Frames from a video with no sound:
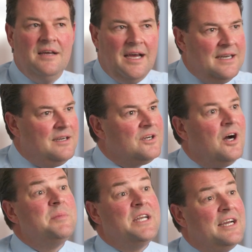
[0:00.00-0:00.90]
and
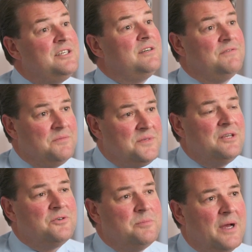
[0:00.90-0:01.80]
accommodation from
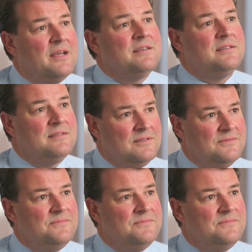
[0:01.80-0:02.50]
central banks.